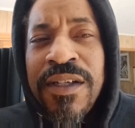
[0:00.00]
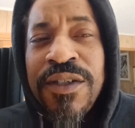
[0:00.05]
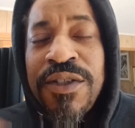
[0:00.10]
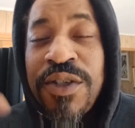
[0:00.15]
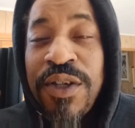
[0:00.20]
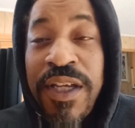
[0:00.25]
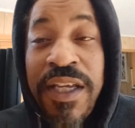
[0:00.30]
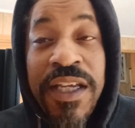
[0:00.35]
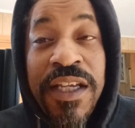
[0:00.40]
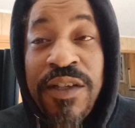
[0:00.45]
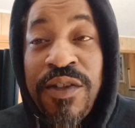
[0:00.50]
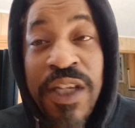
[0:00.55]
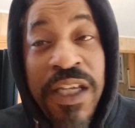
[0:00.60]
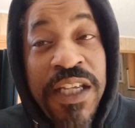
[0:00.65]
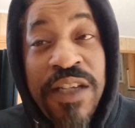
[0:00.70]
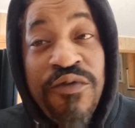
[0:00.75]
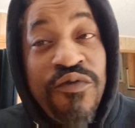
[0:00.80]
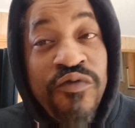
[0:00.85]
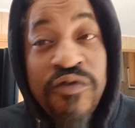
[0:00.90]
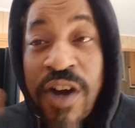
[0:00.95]
So he,
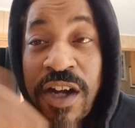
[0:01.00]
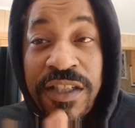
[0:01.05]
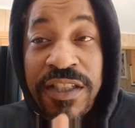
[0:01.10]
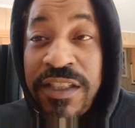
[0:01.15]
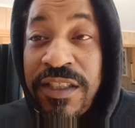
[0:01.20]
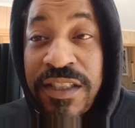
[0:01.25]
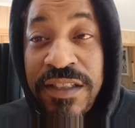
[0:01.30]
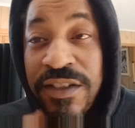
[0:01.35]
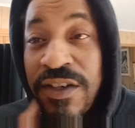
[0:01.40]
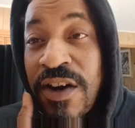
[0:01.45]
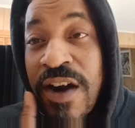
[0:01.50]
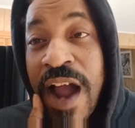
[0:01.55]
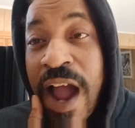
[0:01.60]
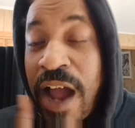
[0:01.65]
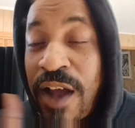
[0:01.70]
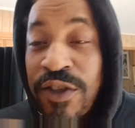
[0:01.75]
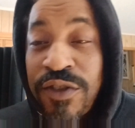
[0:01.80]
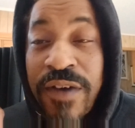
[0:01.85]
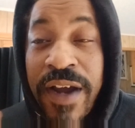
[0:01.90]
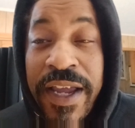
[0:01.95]
he rushes to her
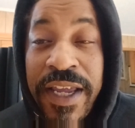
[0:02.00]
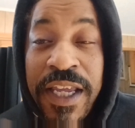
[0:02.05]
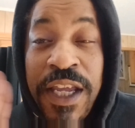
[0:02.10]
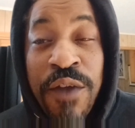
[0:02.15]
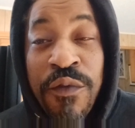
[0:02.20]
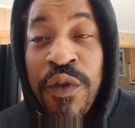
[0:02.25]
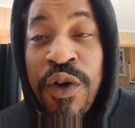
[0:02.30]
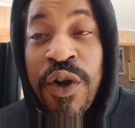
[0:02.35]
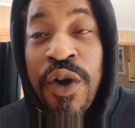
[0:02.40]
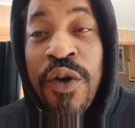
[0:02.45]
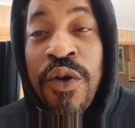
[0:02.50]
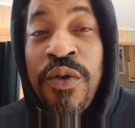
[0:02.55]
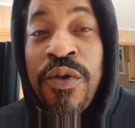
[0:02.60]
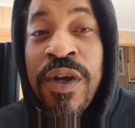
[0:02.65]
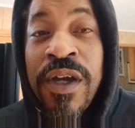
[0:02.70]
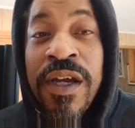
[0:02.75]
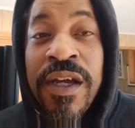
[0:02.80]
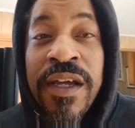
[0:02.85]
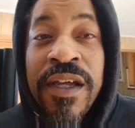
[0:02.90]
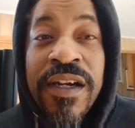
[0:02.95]
house, right? Even though
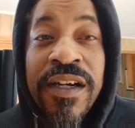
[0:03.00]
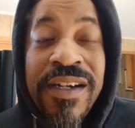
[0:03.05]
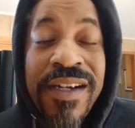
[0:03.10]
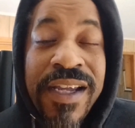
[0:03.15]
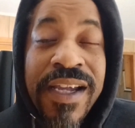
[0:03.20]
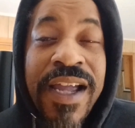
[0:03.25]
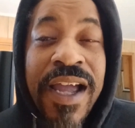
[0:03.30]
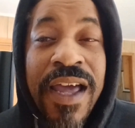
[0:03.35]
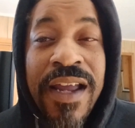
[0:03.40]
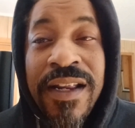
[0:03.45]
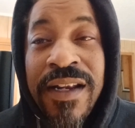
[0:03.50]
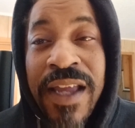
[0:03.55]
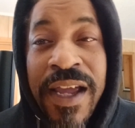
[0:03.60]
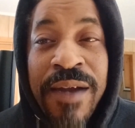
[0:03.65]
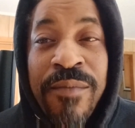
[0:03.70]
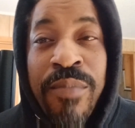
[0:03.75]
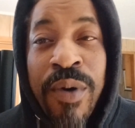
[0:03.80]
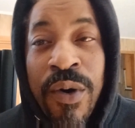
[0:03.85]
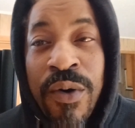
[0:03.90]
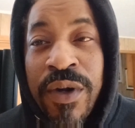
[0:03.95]
they kind of
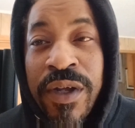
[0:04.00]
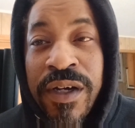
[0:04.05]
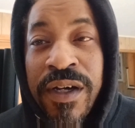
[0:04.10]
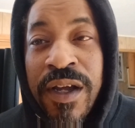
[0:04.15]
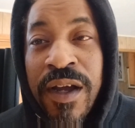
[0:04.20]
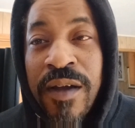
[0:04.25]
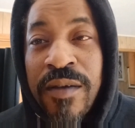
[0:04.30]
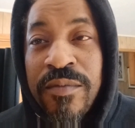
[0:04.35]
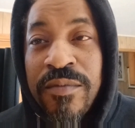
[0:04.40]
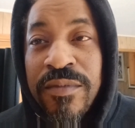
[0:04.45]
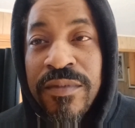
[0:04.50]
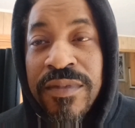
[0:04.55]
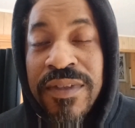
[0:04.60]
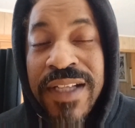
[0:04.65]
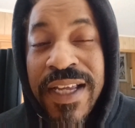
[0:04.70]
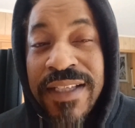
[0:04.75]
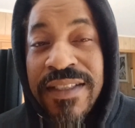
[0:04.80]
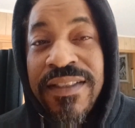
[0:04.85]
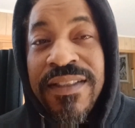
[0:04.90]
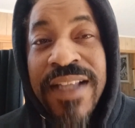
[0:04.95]
like broken up.
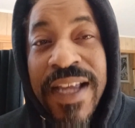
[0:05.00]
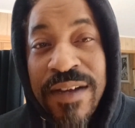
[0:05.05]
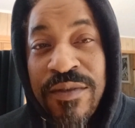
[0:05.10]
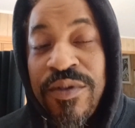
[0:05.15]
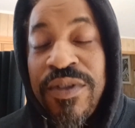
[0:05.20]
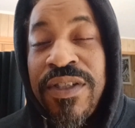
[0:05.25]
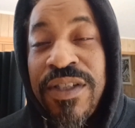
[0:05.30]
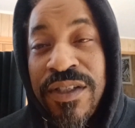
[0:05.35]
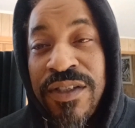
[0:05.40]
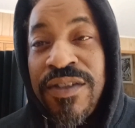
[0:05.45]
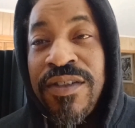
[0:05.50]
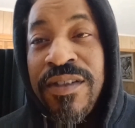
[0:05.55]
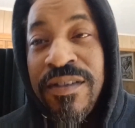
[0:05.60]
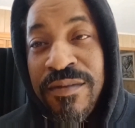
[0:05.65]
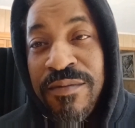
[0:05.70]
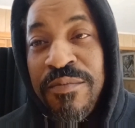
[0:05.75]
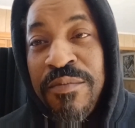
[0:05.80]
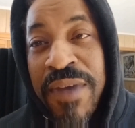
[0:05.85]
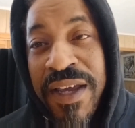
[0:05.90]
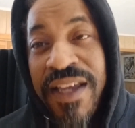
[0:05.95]
That's that was his
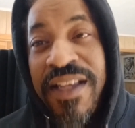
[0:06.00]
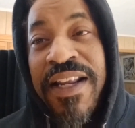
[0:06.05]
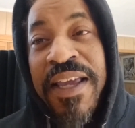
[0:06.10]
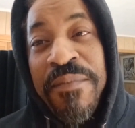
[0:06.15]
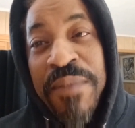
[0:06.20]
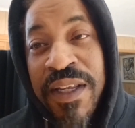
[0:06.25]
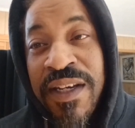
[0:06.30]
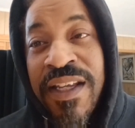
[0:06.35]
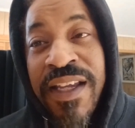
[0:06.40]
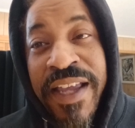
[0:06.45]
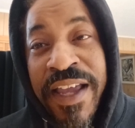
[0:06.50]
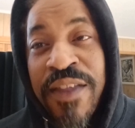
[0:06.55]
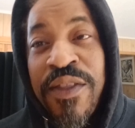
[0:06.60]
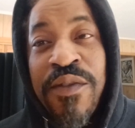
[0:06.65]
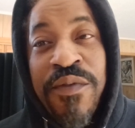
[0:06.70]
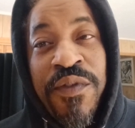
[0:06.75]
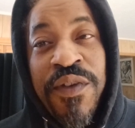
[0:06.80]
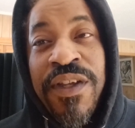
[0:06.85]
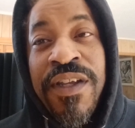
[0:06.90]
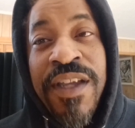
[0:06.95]
main. They've been
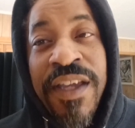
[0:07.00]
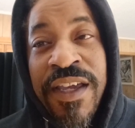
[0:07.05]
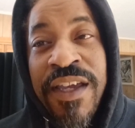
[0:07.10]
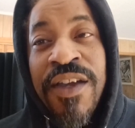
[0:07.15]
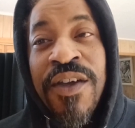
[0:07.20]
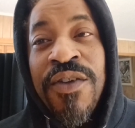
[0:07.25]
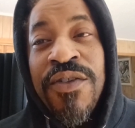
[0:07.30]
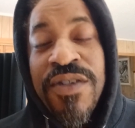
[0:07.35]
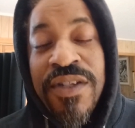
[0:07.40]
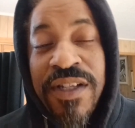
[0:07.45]
together for years.